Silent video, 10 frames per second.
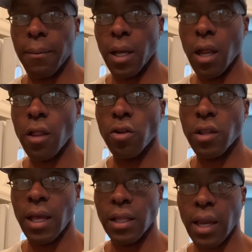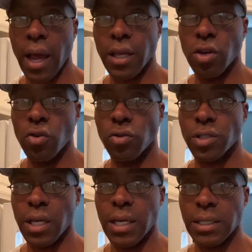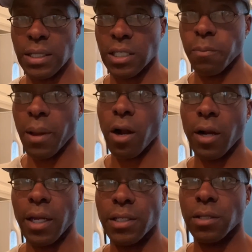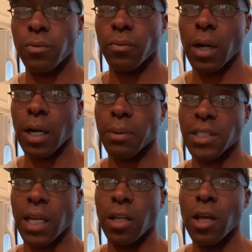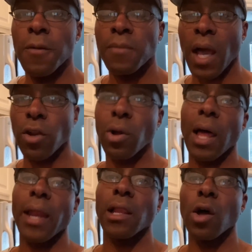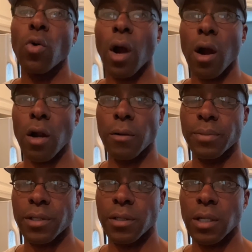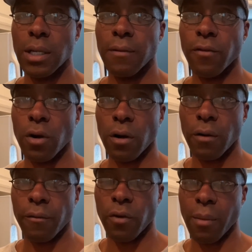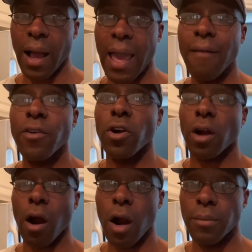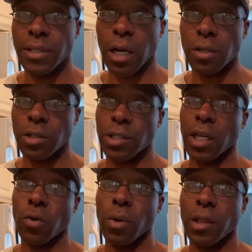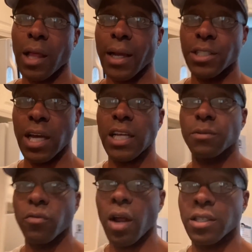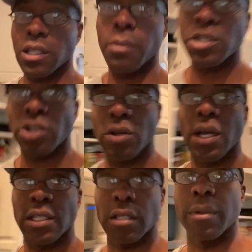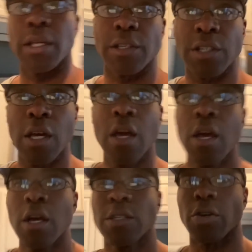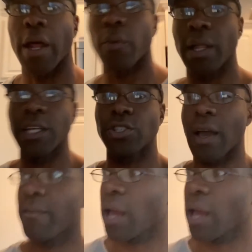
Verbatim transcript: Another thing that I use is asparagus because uh, I, I do a lot of low carbs. For, for my heavier carbs, I'll stick with like jasmine rice. And let me show you guys some of this. So that way, at least you have an